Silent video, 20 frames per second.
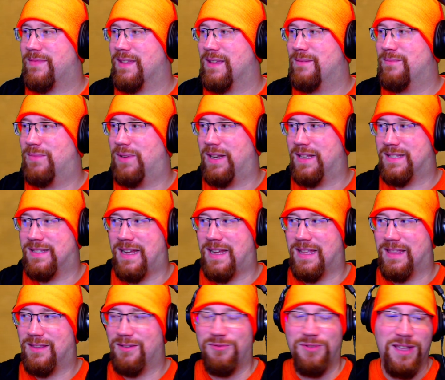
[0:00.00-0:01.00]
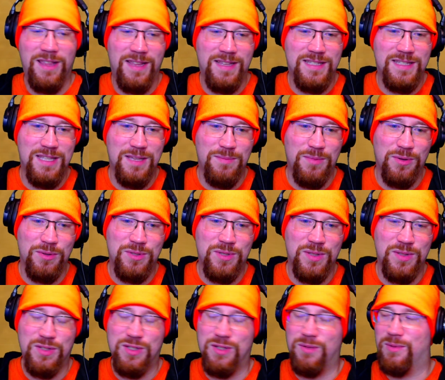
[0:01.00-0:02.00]
but it's not the way that's the most
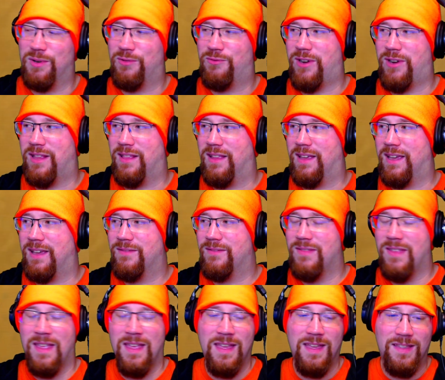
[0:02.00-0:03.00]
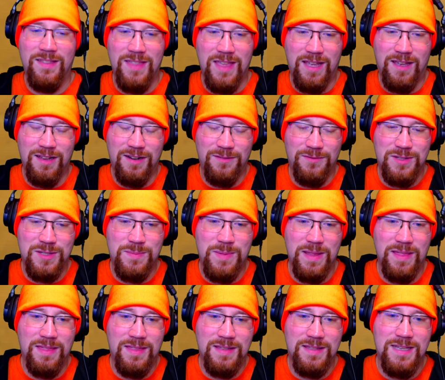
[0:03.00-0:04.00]
consumer friendly. They could have
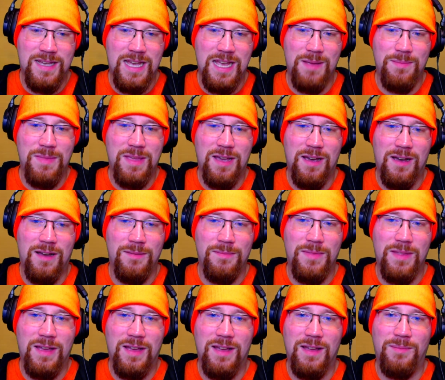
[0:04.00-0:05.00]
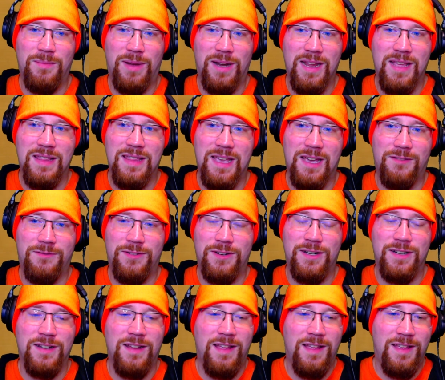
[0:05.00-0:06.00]
spent the time, the money, and the
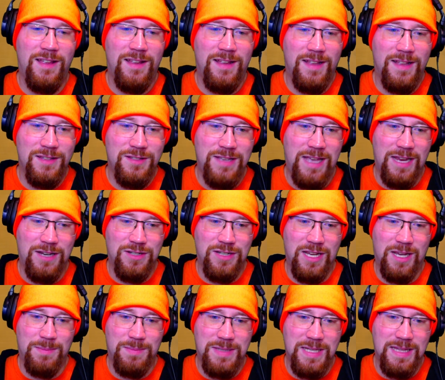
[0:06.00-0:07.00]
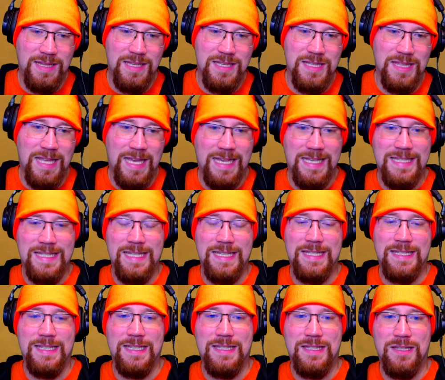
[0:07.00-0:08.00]
effort to actually update these legacy
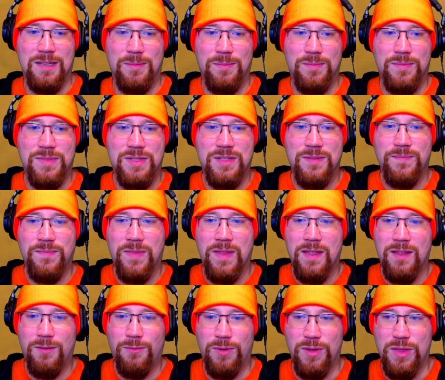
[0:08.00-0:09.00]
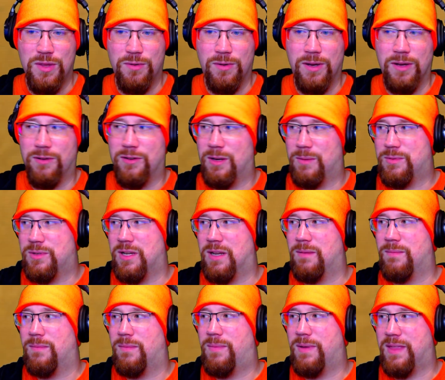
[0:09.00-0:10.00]
systems with newer
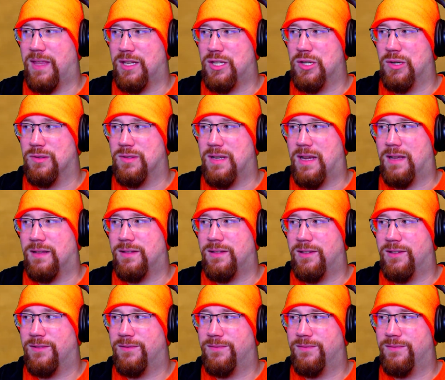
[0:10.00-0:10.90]
encryption, but they chose not to.